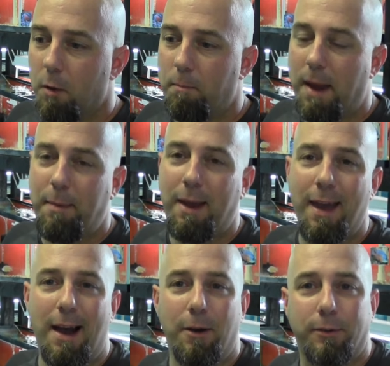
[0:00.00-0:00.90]
maybe
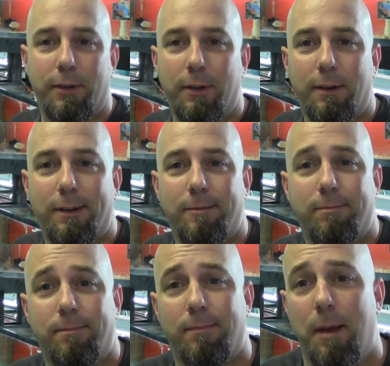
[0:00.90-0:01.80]
count
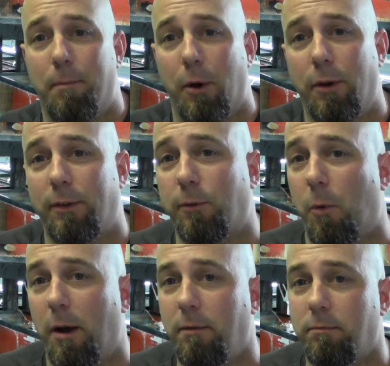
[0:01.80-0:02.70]
mbunas as
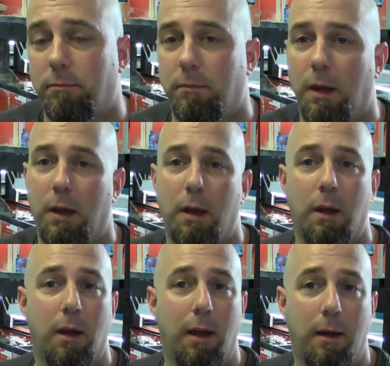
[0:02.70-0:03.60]
1,
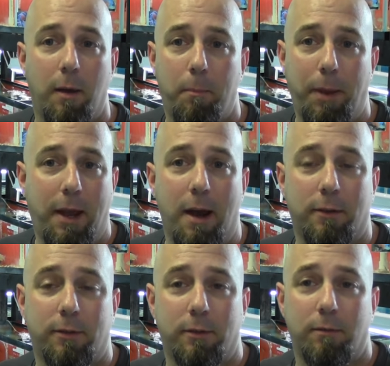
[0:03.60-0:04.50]

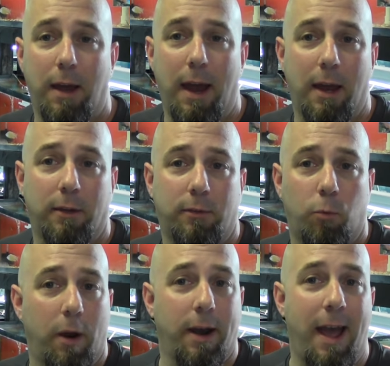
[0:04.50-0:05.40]
peacocks as
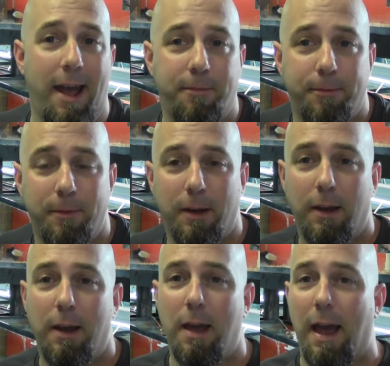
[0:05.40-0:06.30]
1.5,
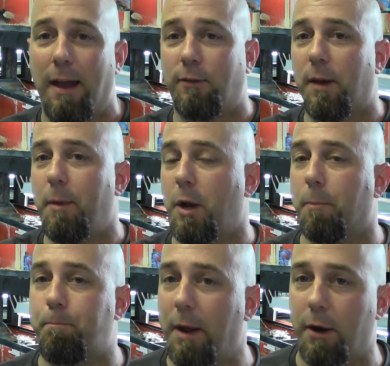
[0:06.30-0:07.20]
and some of your
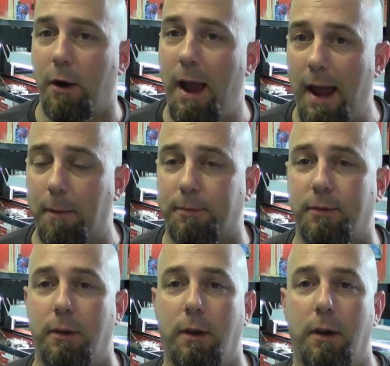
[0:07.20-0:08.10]
bigger
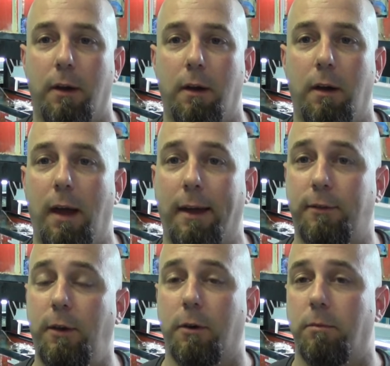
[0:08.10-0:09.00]
haps as
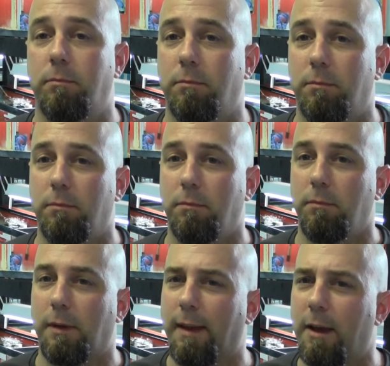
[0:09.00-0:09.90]
2.
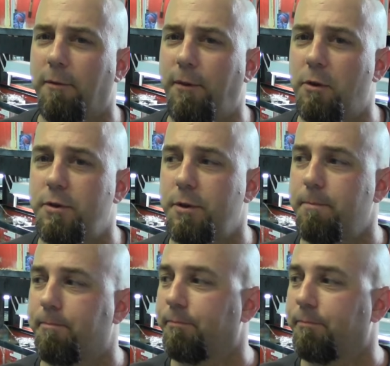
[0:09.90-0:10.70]
Did that confuse you?